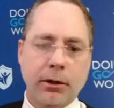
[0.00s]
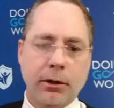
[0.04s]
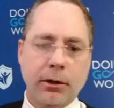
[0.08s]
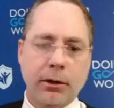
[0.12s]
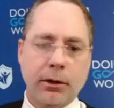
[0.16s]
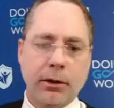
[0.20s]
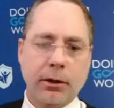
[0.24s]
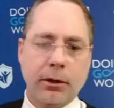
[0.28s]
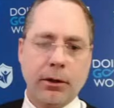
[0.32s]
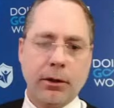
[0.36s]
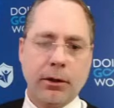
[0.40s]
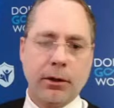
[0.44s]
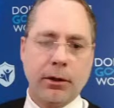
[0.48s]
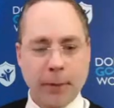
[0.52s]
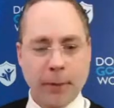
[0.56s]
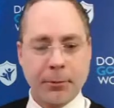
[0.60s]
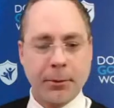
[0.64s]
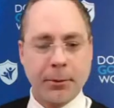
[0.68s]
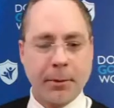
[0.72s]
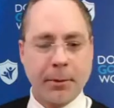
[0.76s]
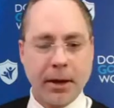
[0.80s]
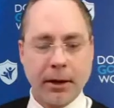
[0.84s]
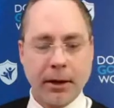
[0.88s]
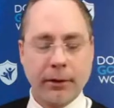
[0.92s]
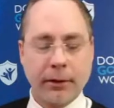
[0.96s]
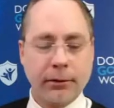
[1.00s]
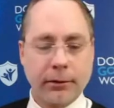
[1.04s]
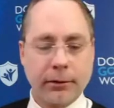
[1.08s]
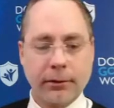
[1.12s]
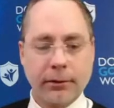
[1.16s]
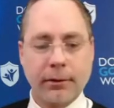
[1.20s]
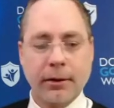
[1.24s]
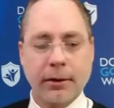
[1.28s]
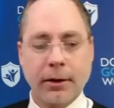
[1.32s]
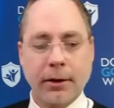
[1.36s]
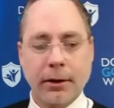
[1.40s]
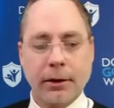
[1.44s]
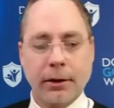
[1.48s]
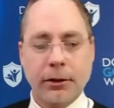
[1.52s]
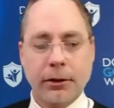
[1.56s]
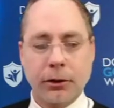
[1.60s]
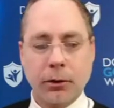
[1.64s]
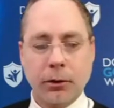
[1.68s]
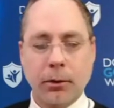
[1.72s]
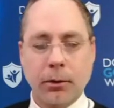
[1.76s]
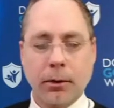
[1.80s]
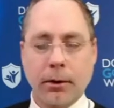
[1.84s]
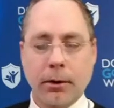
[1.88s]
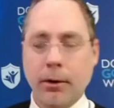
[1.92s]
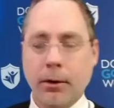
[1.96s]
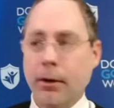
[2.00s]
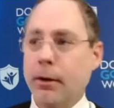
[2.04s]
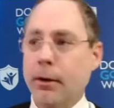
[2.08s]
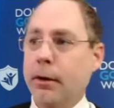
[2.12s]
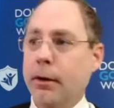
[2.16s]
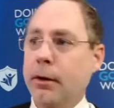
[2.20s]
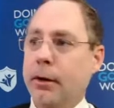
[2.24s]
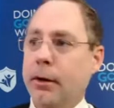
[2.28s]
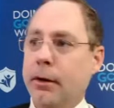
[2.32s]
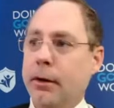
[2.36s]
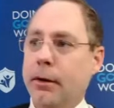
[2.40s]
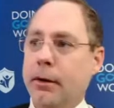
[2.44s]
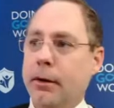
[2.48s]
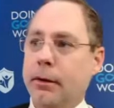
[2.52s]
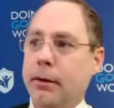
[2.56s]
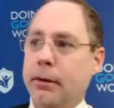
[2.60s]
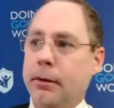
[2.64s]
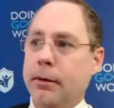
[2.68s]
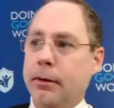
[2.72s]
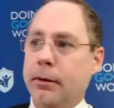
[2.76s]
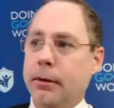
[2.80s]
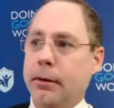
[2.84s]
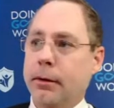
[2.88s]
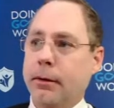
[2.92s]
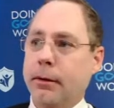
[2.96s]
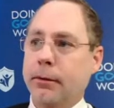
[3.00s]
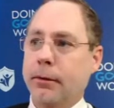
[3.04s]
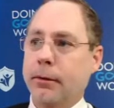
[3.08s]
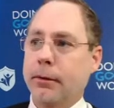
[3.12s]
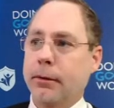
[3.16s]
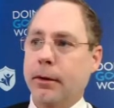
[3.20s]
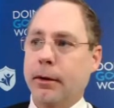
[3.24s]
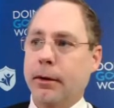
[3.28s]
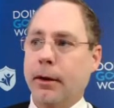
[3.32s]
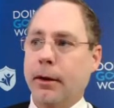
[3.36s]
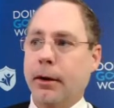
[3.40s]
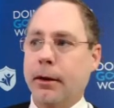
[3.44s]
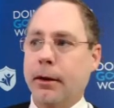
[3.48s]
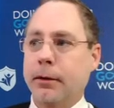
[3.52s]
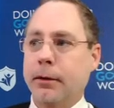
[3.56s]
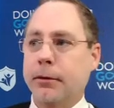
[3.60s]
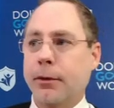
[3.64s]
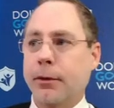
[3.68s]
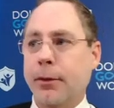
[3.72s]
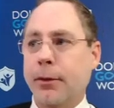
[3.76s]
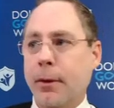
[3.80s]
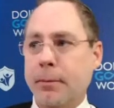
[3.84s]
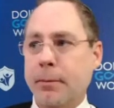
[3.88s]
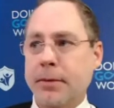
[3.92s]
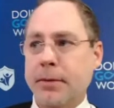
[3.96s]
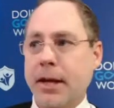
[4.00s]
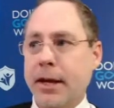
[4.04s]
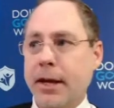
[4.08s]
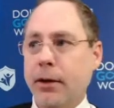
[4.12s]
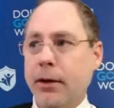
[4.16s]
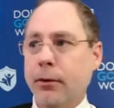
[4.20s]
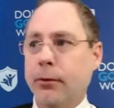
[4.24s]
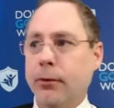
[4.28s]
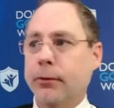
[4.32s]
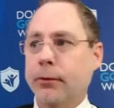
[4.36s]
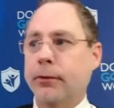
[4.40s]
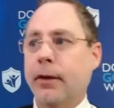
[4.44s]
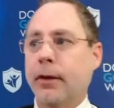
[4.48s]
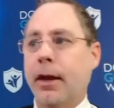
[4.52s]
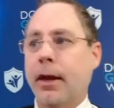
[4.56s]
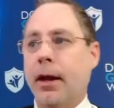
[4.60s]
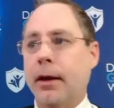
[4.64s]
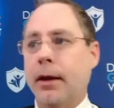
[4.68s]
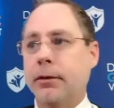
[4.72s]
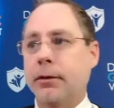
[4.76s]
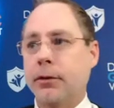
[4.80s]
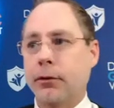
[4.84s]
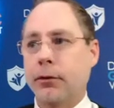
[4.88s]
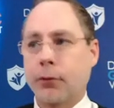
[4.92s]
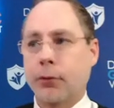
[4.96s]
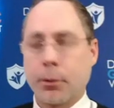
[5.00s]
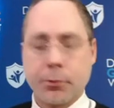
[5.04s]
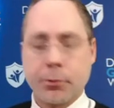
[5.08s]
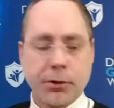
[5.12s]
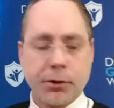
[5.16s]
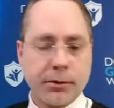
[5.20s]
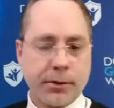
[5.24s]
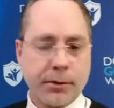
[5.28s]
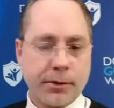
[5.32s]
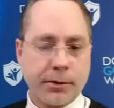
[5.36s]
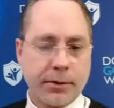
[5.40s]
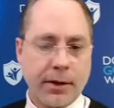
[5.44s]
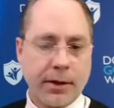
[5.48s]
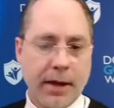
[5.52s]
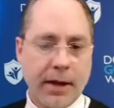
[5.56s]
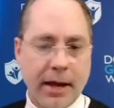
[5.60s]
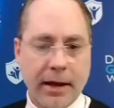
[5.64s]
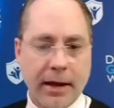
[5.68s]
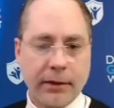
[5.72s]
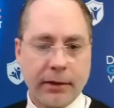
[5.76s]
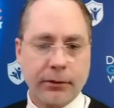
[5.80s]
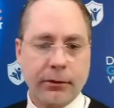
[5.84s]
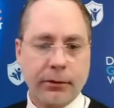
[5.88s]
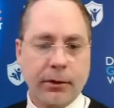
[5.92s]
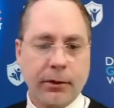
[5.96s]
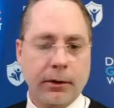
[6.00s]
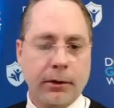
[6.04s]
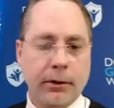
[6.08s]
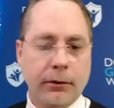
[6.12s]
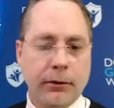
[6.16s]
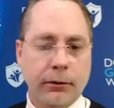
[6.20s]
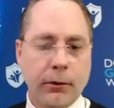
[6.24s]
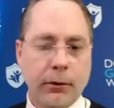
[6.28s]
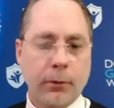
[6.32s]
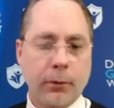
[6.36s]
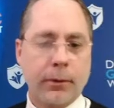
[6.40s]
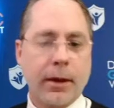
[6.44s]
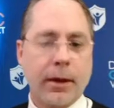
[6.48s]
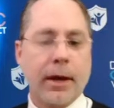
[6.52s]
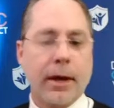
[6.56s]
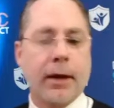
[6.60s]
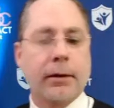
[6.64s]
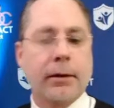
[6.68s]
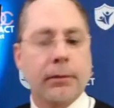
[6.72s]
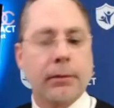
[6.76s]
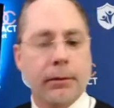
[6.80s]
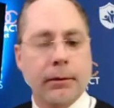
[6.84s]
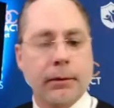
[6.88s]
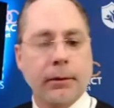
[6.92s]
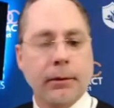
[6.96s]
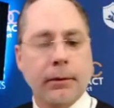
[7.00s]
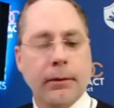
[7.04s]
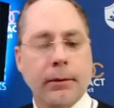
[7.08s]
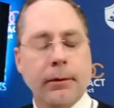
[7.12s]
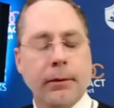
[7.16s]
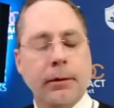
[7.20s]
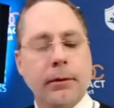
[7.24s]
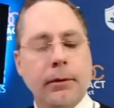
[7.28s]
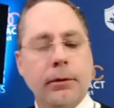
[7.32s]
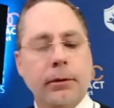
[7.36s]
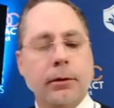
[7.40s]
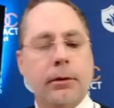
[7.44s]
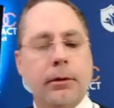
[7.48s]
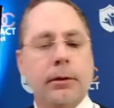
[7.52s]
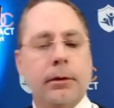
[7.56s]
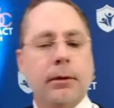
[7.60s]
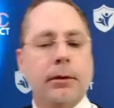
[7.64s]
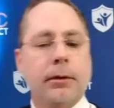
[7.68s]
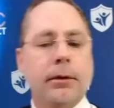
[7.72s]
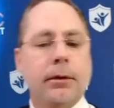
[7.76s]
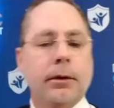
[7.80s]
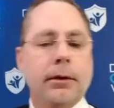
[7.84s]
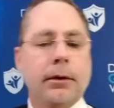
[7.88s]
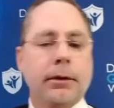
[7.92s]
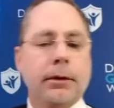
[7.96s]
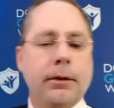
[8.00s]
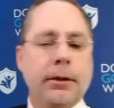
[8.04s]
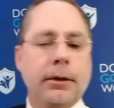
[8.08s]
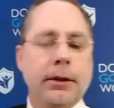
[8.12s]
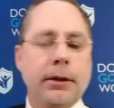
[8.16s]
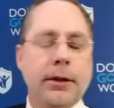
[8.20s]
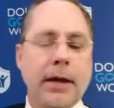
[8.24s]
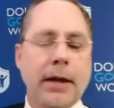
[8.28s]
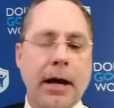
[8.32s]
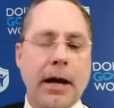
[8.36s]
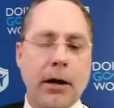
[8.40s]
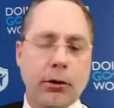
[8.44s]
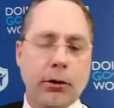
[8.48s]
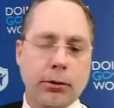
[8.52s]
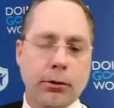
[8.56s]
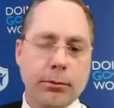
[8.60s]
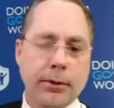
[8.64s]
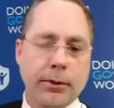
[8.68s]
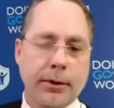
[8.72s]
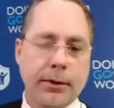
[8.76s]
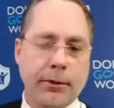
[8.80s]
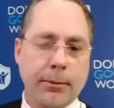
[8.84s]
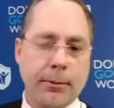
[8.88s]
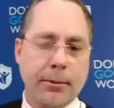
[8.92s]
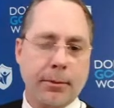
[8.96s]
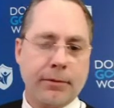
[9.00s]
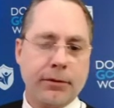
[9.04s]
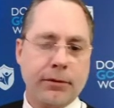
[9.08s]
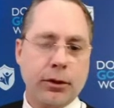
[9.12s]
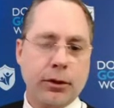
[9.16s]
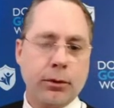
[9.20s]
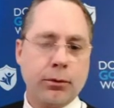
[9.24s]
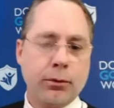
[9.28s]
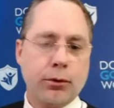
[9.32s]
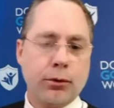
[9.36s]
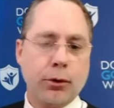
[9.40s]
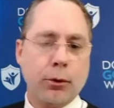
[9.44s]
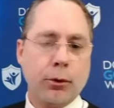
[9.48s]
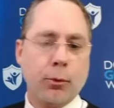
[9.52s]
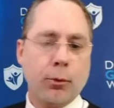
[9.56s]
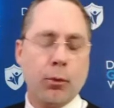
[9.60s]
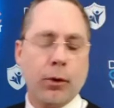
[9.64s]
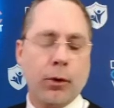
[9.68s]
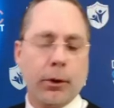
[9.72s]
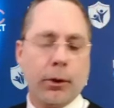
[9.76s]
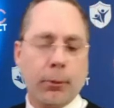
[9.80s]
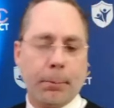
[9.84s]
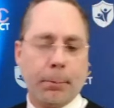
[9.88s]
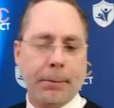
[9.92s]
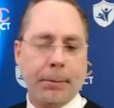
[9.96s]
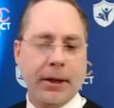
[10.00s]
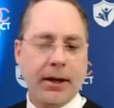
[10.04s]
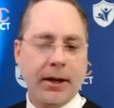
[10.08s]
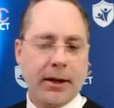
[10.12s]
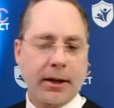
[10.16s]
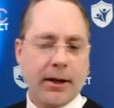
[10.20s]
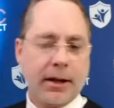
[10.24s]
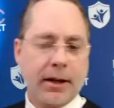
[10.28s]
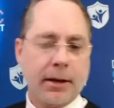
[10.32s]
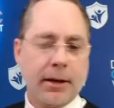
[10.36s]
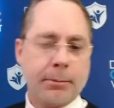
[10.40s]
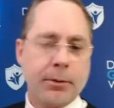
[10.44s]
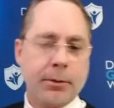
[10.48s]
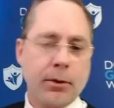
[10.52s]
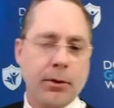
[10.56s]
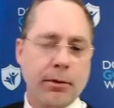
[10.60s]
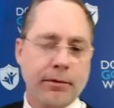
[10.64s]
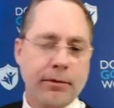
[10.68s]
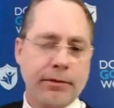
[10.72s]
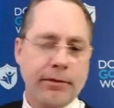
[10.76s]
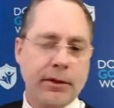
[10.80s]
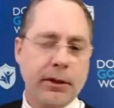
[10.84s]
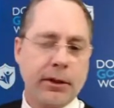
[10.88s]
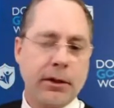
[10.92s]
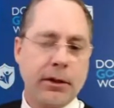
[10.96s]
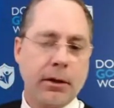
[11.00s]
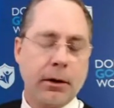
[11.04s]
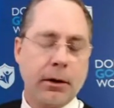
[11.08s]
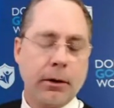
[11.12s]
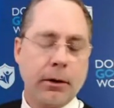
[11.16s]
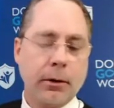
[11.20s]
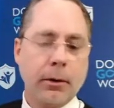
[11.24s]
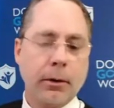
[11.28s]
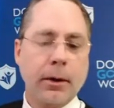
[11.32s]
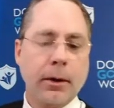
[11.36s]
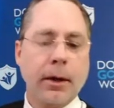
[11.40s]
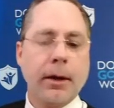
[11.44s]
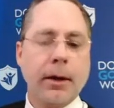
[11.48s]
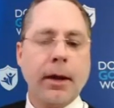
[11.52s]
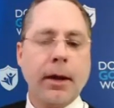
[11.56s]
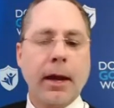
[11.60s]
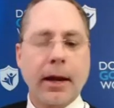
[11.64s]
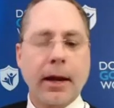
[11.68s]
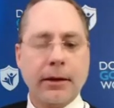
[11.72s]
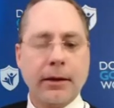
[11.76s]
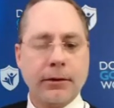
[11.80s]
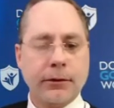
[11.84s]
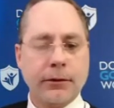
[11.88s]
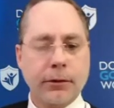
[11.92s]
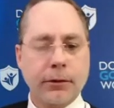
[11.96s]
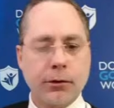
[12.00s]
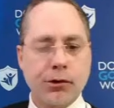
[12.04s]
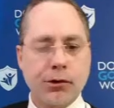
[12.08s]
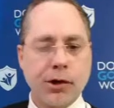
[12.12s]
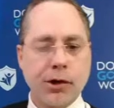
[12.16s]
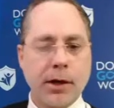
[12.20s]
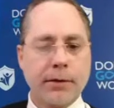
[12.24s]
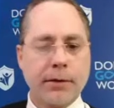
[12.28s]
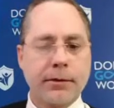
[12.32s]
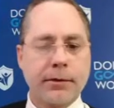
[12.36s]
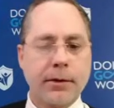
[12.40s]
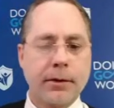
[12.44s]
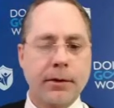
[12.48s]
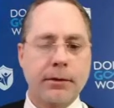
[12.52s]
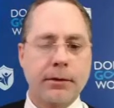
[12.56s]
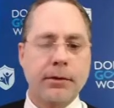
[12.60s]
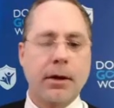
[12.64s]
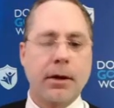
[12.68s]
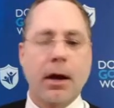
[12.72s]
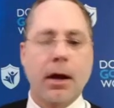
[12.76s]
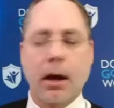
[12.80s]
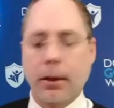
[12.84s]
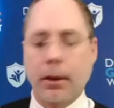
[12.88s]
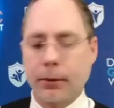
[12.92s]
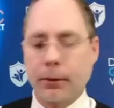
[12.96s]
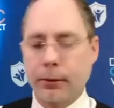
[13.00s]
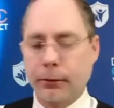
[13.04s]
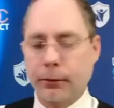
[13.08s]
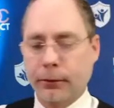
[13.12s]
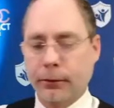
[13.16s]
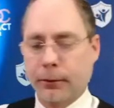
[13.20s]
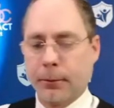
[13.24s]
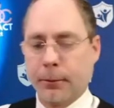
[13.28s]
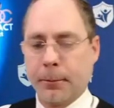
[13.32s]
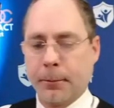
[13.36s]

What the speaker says: need to optimize your thumbnails and descriptions and tags so that the algorithm of YouTube will pick up your video and suggest it to others.